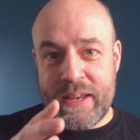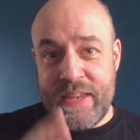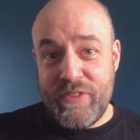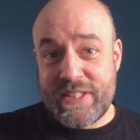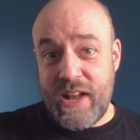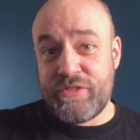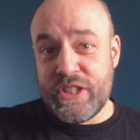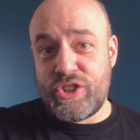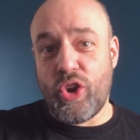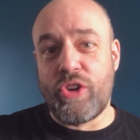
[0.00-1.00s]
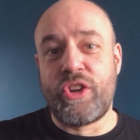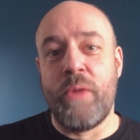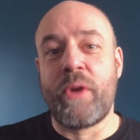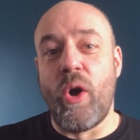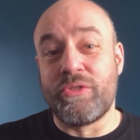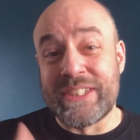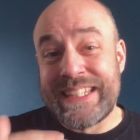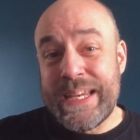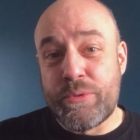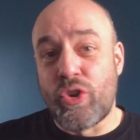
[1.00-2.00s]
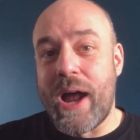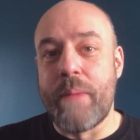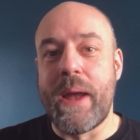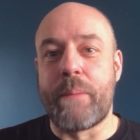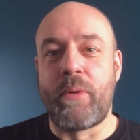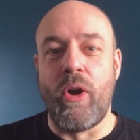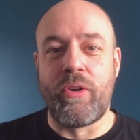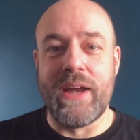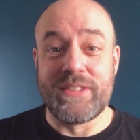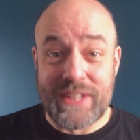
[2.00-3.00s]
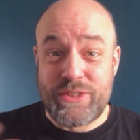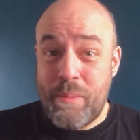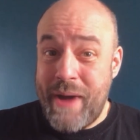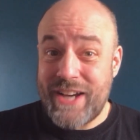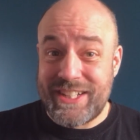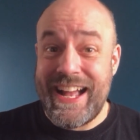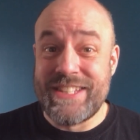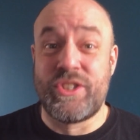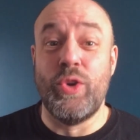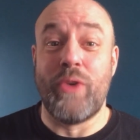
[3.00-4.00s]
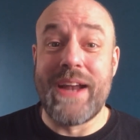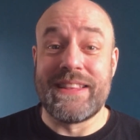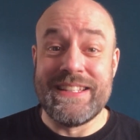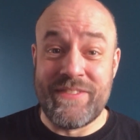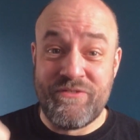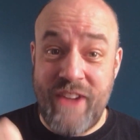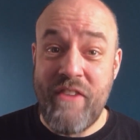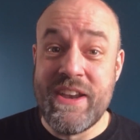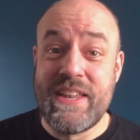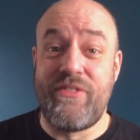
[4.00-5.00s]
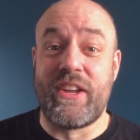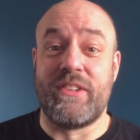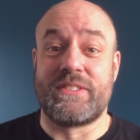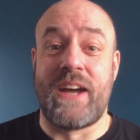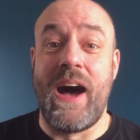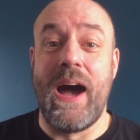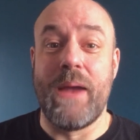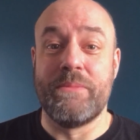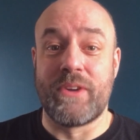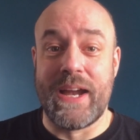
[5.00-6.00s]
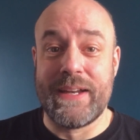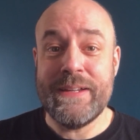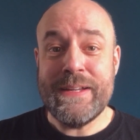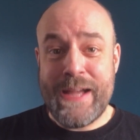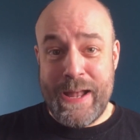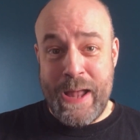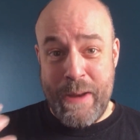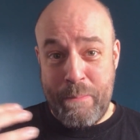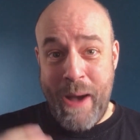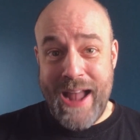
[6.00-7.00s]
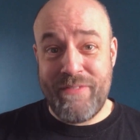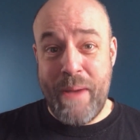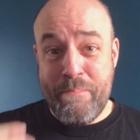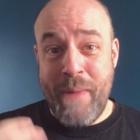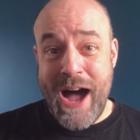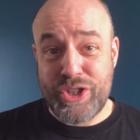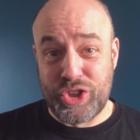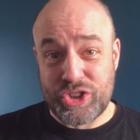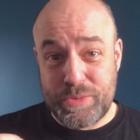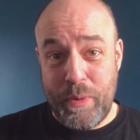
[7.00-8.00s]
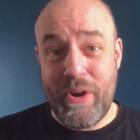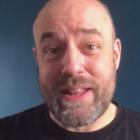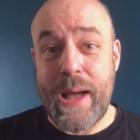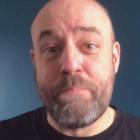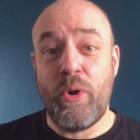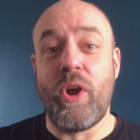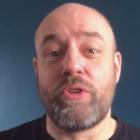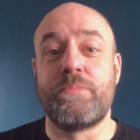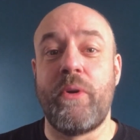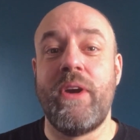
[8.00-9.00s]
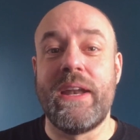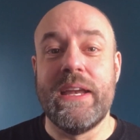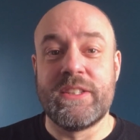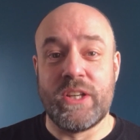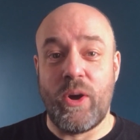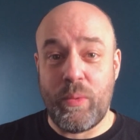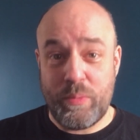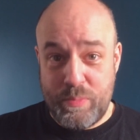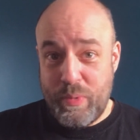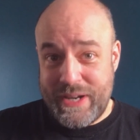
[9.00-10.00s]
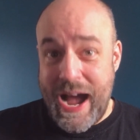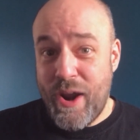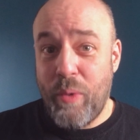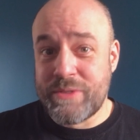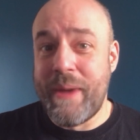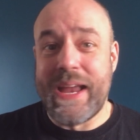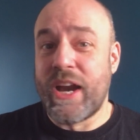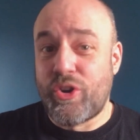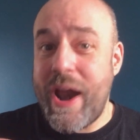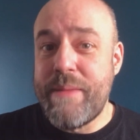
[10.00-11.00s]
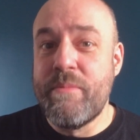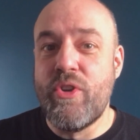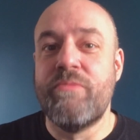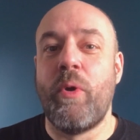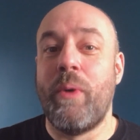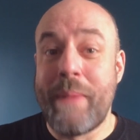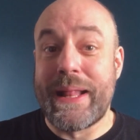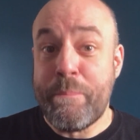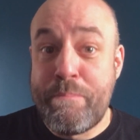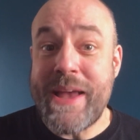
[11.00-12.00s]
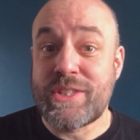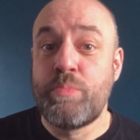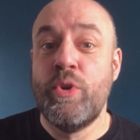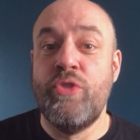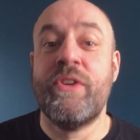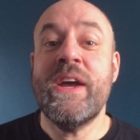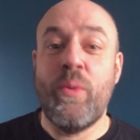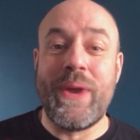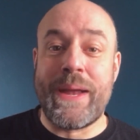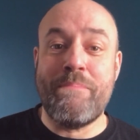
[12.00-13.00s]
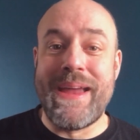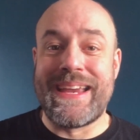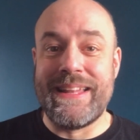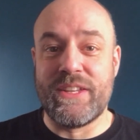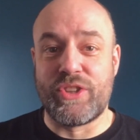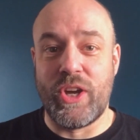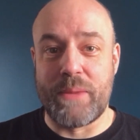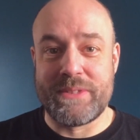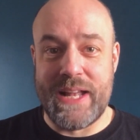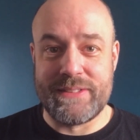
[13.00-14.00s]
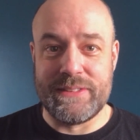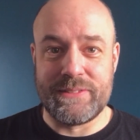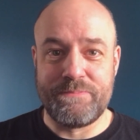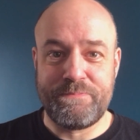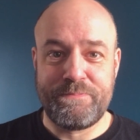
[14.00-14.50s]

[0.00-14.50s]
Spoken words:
give yourselves these short-term goals and keep trying to make progress. That's what martial arts do, right? These are very difficult times, right? And part of that martial spirit, that Budo spirit, is we can't always make a great move, but we'll make the best move we can make in the circumstances.